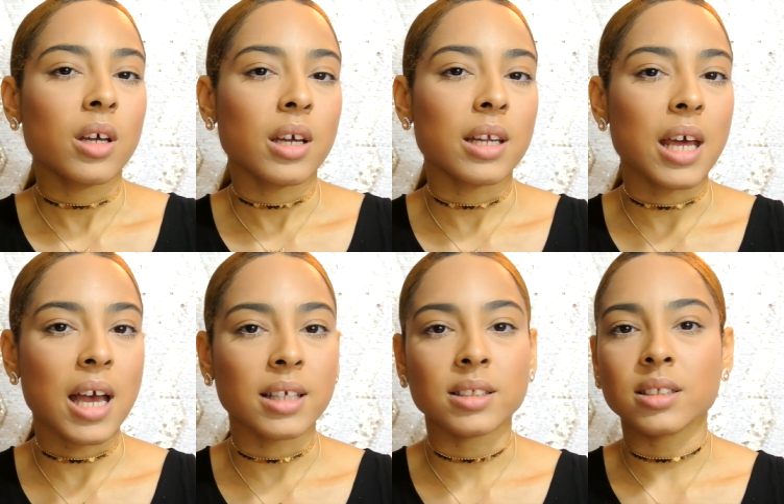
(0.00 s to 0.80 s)

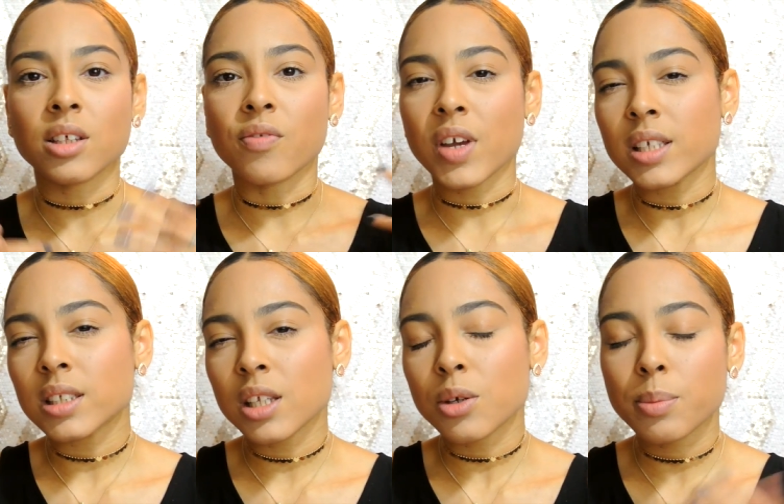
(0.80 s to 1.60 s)
enhance the face a
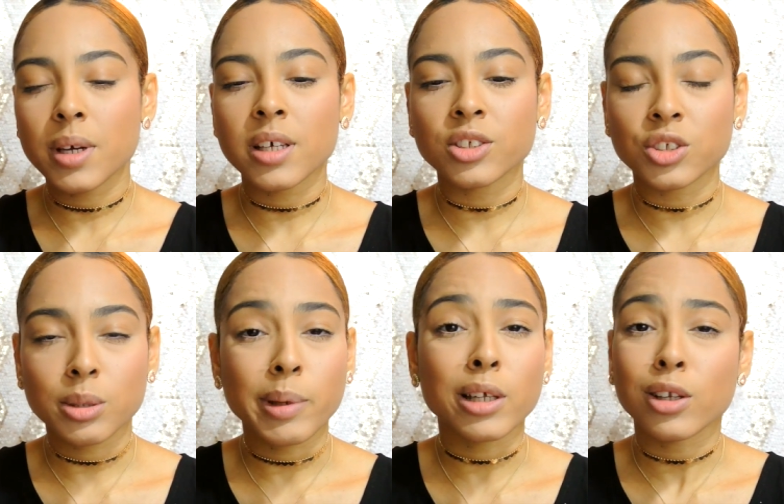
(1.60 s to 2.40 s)
little bit, just to
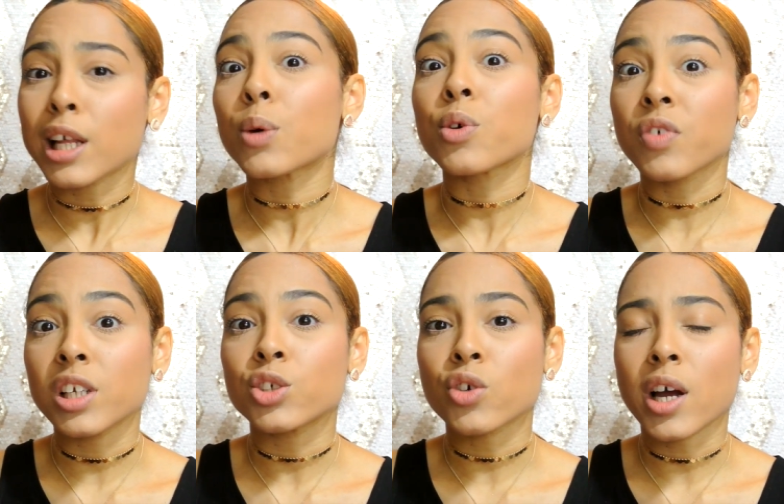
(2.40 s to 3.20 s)
make it look like we're really
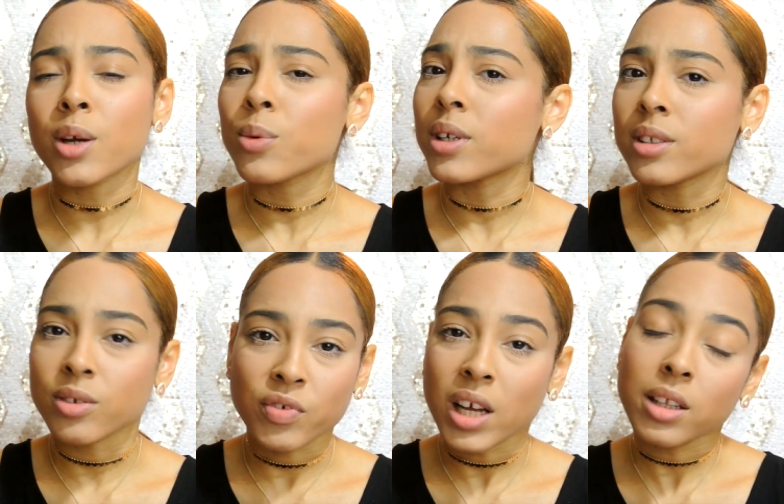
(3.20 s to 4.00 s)
trying, when
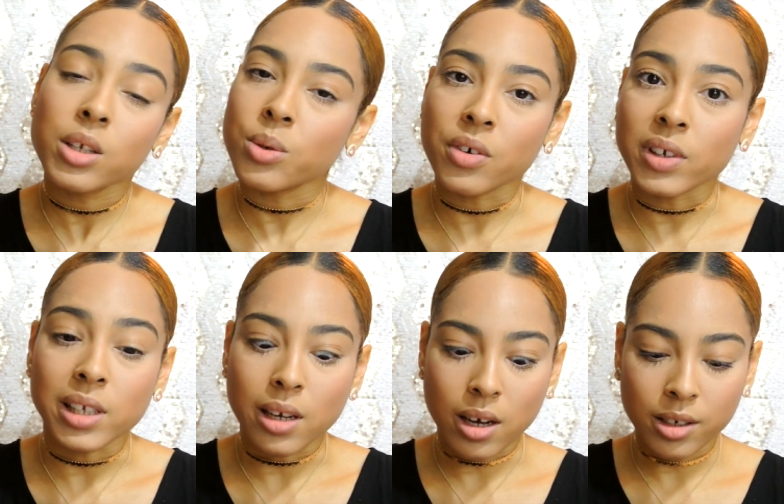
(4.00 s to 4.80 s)
in reality we're really
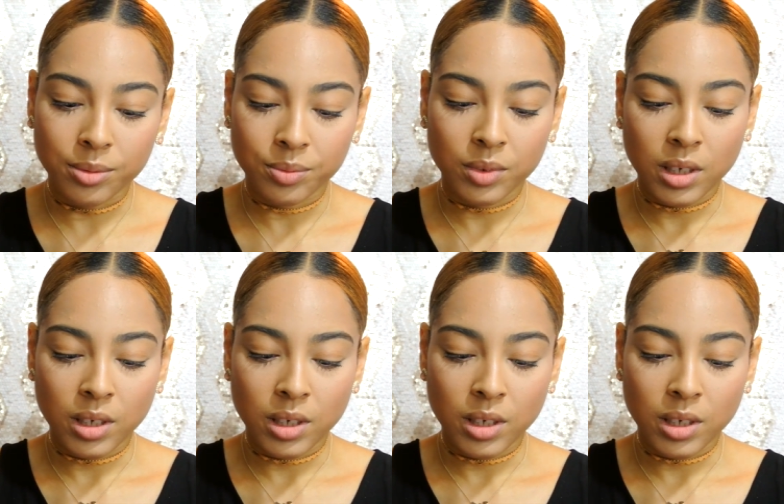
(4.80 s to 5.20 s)
not.